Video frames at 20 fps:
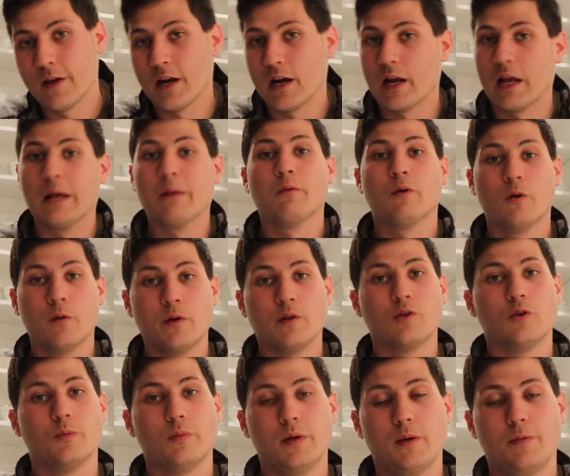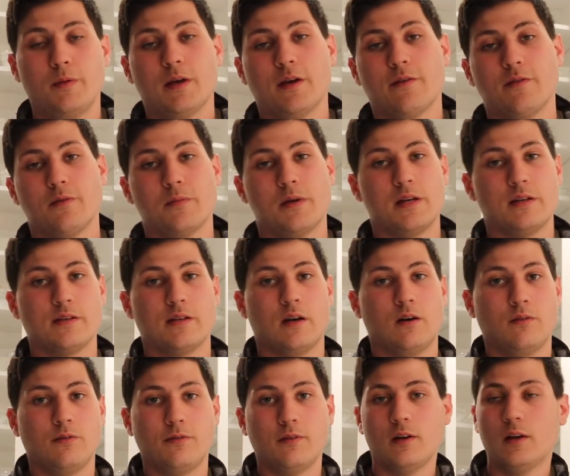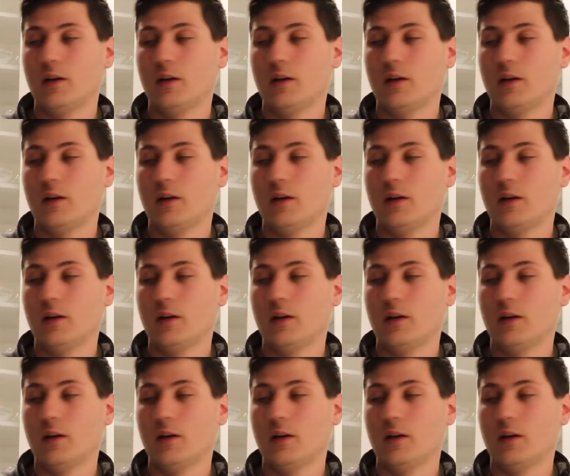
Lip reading: and I am going to PPF it myself